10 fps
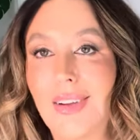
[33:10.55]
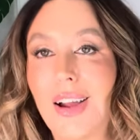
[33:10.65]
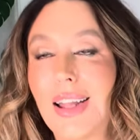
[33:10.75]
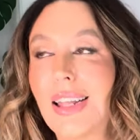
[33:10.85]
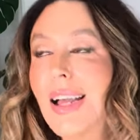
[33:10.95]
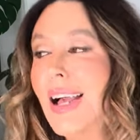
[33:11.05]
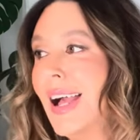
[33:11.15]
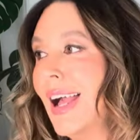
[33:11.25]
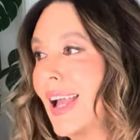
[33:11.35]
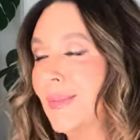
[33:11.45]
I
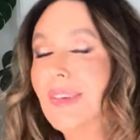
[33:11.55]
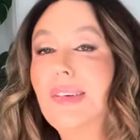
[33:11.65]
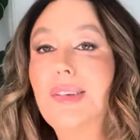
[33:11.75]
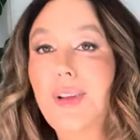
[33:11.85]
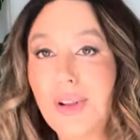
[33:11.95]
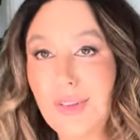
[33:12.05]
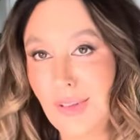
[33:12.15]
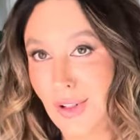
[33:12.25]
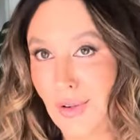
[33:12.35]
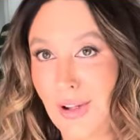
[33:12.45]
am so,
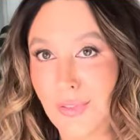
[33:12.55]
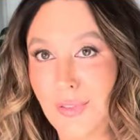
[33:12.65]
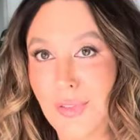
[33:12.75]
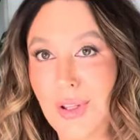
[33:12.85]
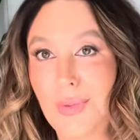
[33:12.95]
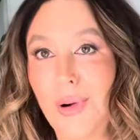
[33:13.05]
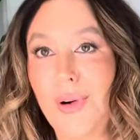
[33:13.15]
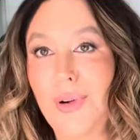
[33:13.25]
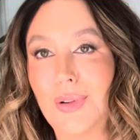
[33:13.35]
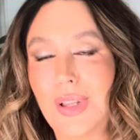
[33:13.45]
so grateful for you
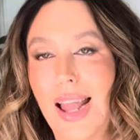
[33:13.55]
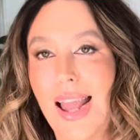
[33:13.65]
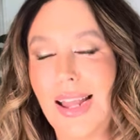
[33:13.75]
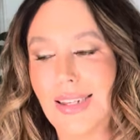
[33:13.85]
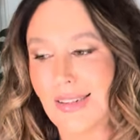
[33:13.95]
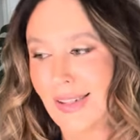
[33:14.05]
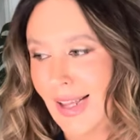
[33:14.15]
all. And